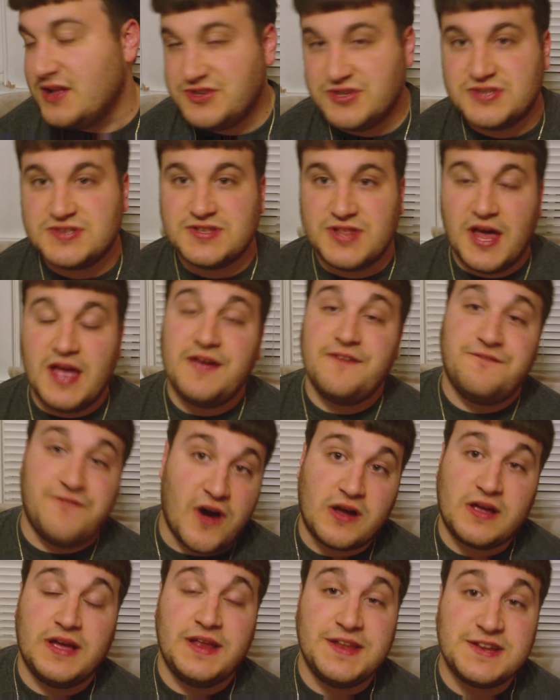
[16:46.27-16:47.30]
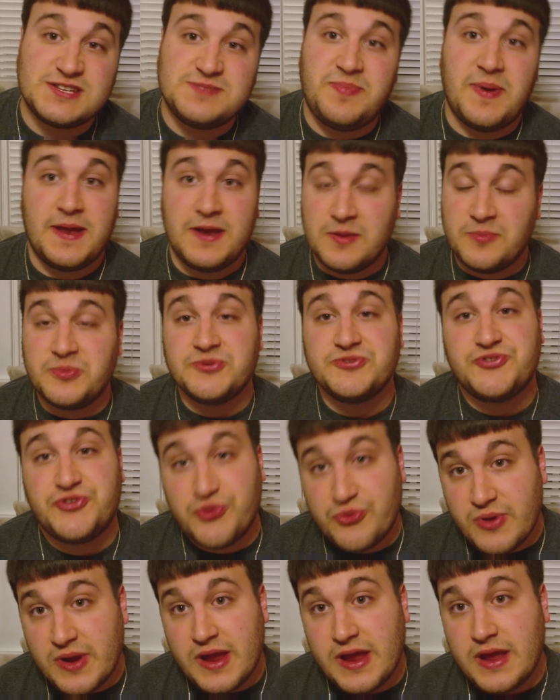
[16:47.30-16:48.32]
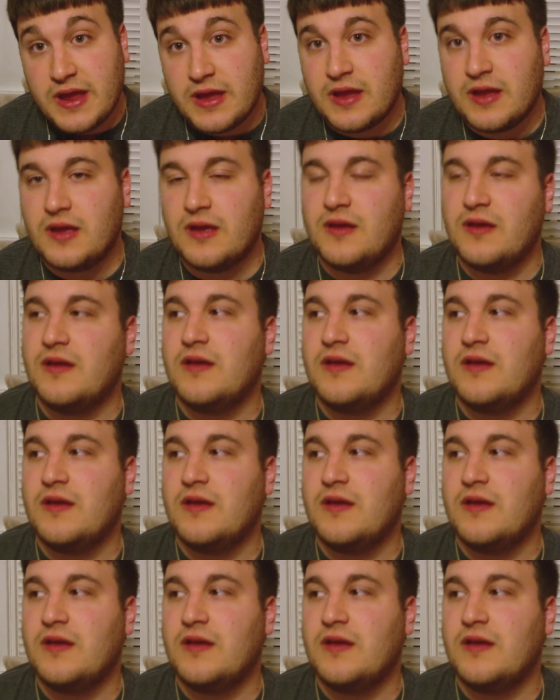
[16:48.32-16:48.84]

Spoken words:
Just like fucking Expendables 3.